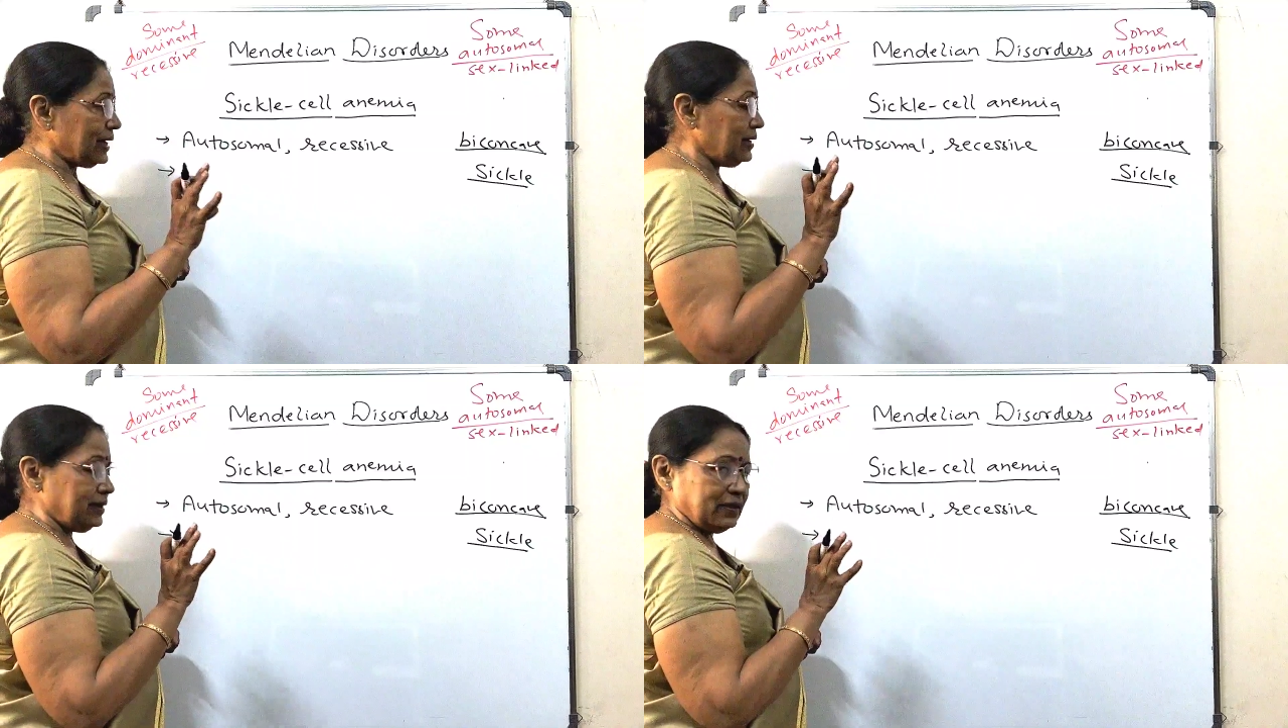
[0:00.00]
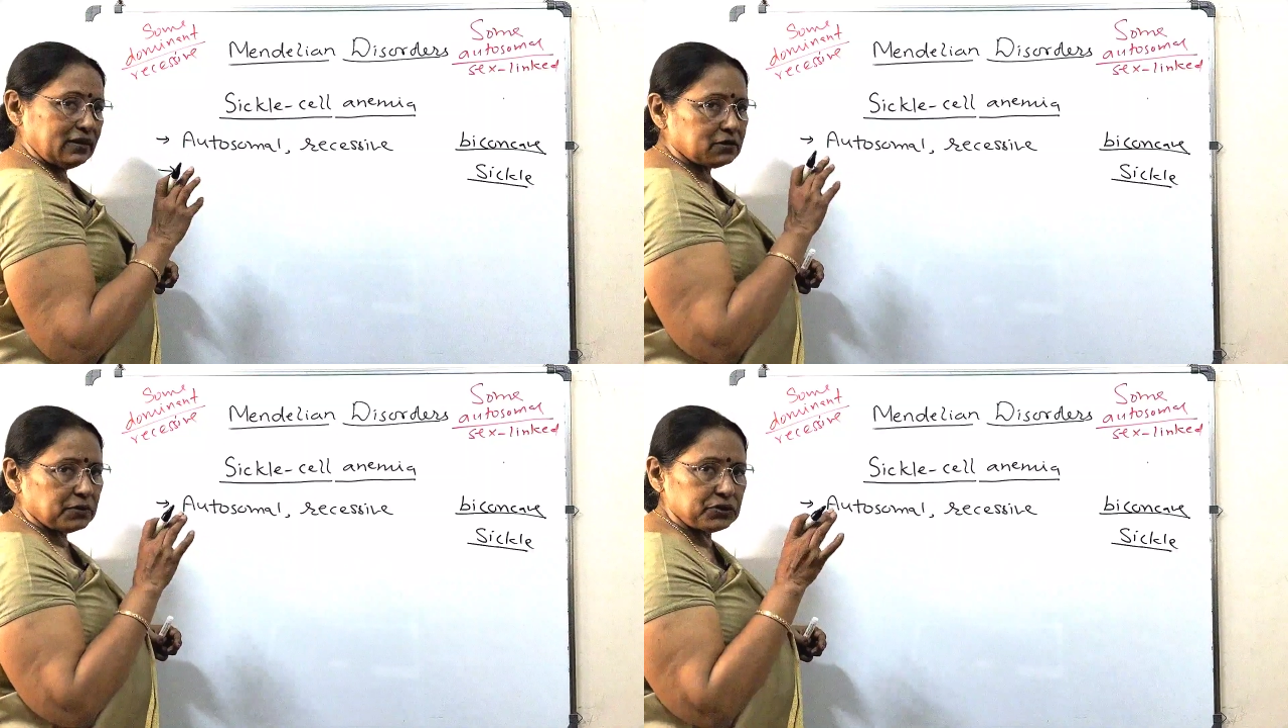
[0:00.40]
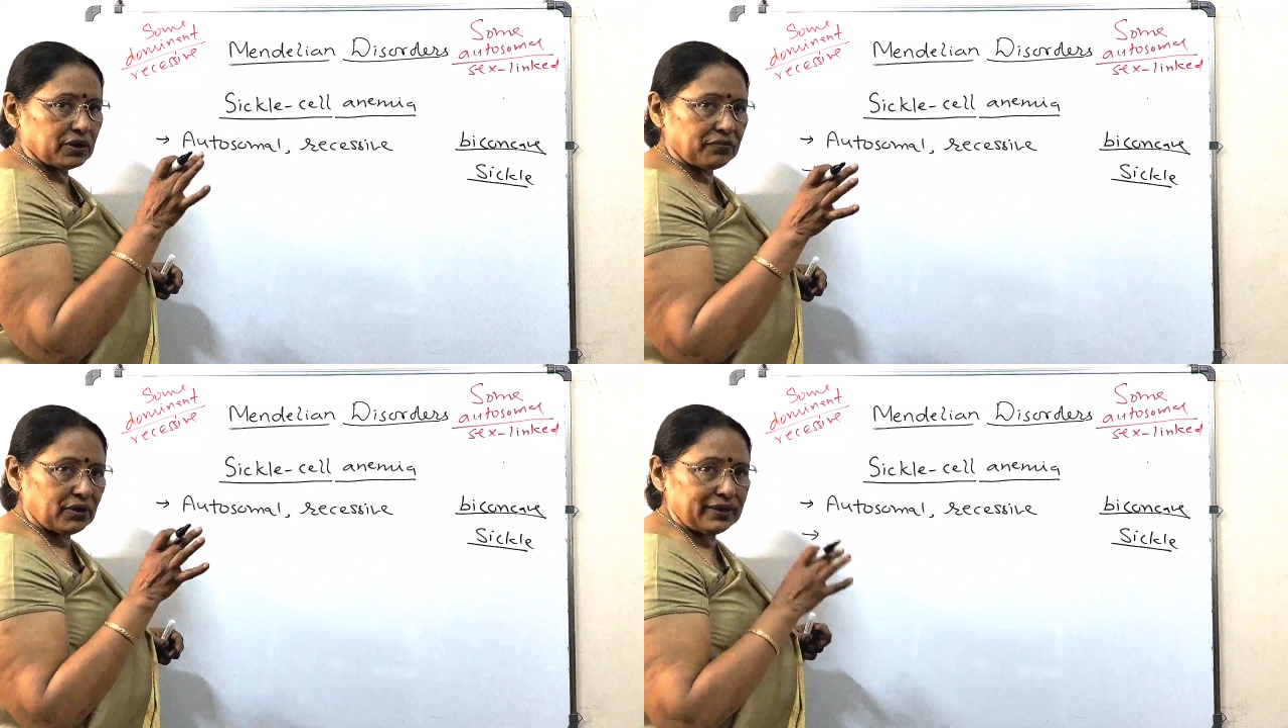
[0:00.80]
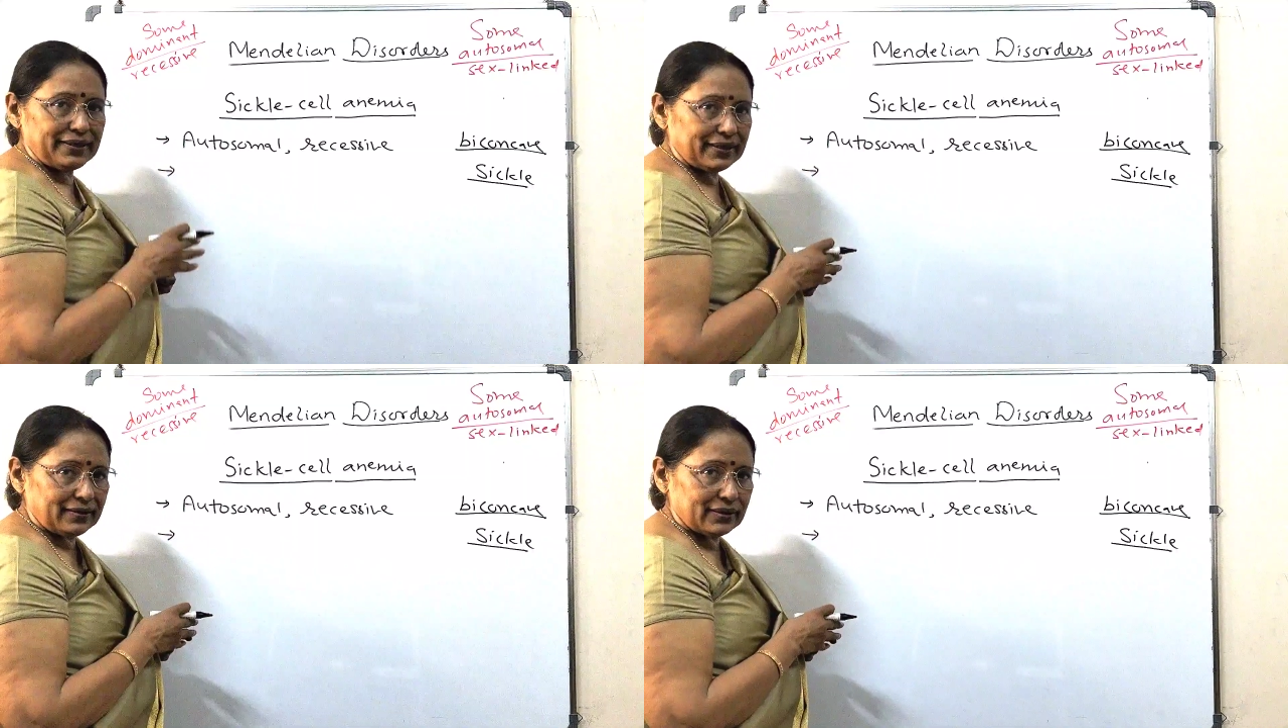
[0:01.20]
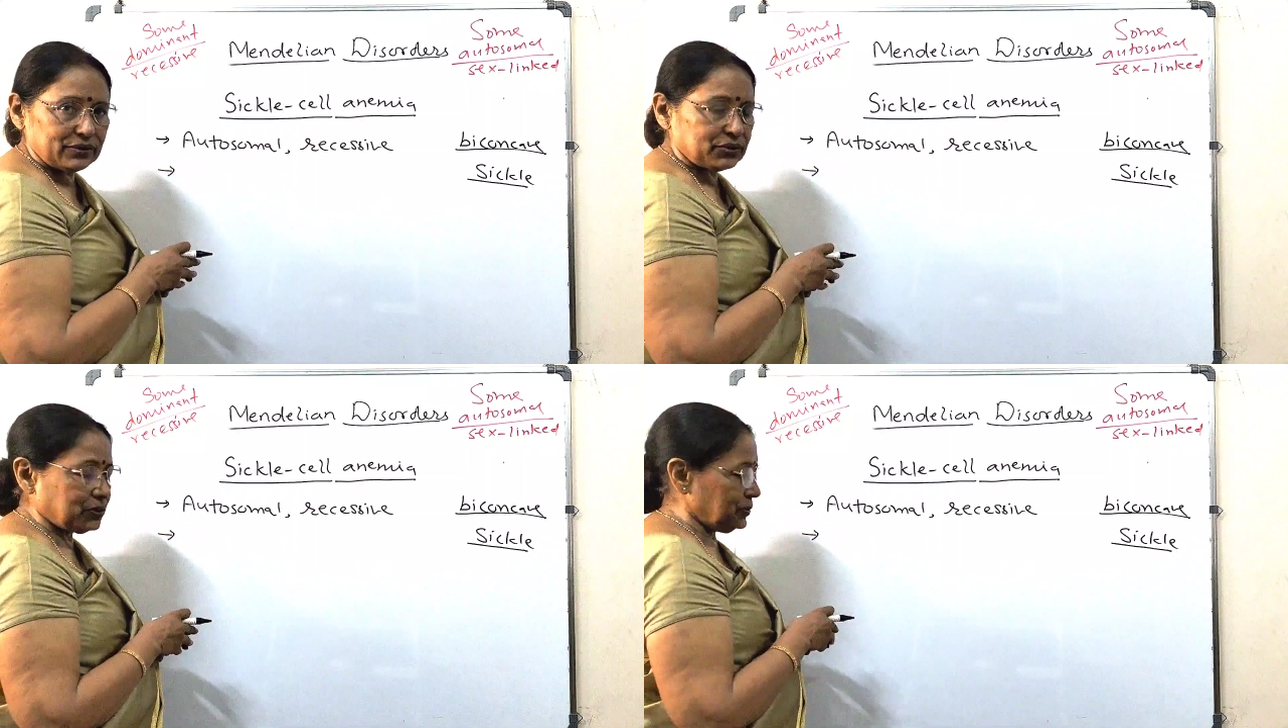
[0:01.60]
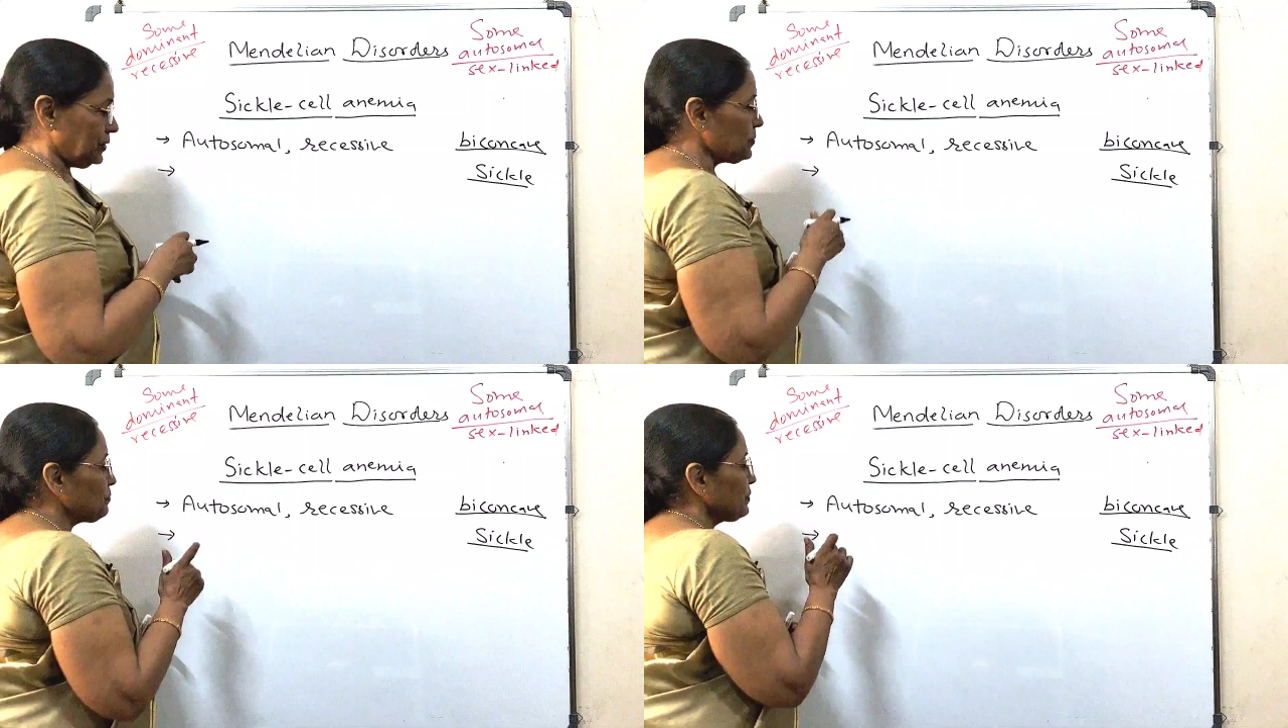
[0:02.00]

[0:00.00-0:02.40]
allele. This much you have already understood.